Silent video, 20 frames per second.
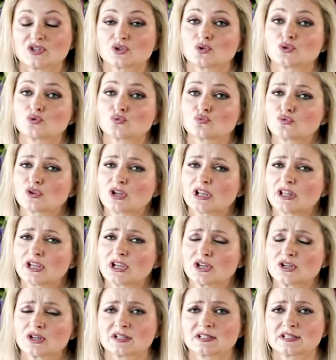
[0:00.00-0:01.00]
So it's really
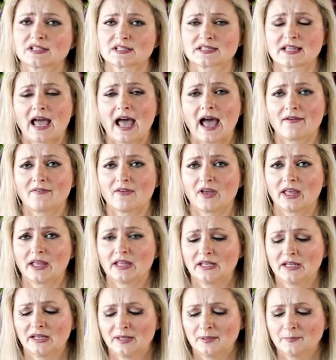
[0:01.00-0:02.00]
good. It doesn't have
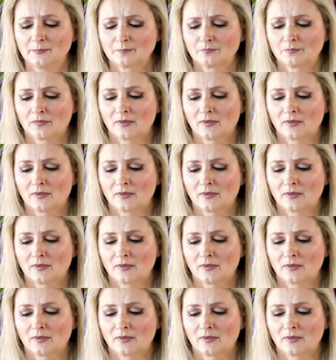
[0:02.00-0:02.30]
any